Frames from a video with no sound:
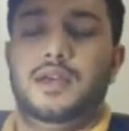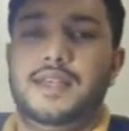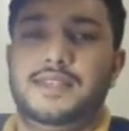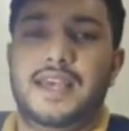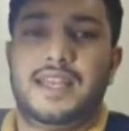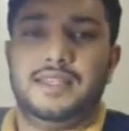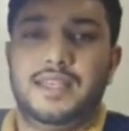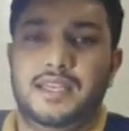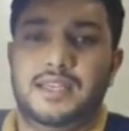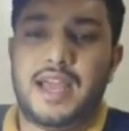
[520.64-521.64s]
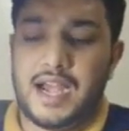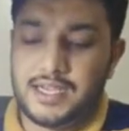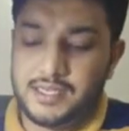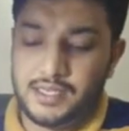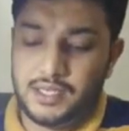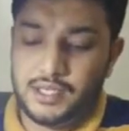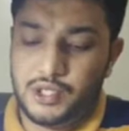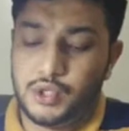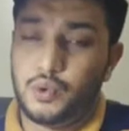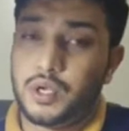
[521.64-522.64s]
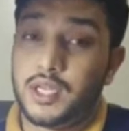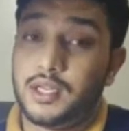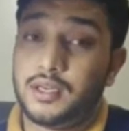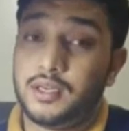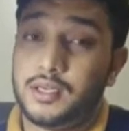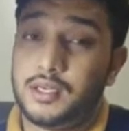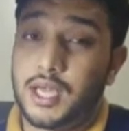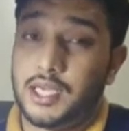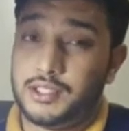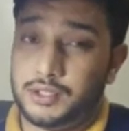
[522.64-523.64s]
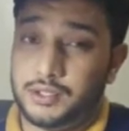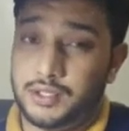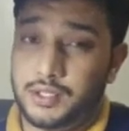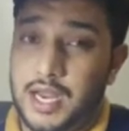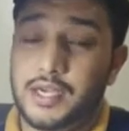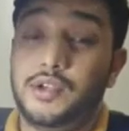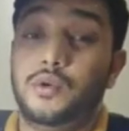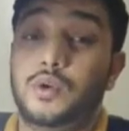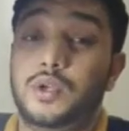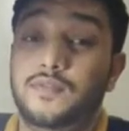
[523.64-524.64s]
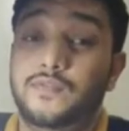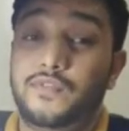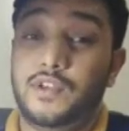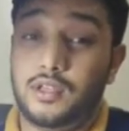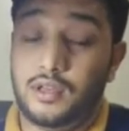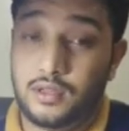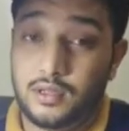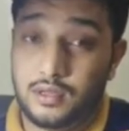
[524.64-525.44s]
is anything that you can touch, that you can feel.